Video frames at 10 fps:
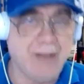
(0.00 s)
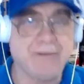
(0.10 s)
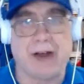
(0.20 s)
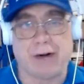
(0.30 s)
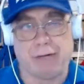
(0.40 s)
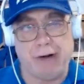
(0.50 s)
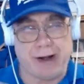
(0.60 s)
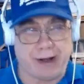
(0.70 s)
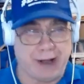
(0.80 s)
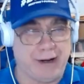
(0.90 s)
if not
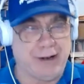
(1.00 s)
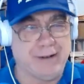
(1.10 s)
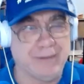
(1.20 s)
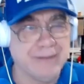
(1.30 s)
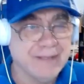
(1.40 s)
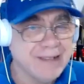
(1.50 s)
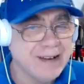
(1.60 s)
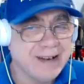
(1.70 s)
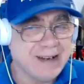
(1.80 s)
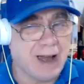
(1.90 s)
eradicate it.
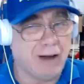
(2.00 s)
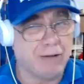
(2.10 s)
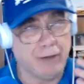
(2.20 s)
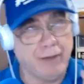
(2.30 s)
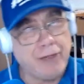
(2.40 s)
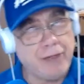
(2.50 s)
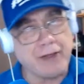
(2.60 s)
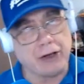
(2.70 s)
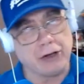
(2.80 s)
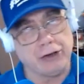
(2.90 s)
Now, another
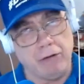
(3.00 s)
thing you can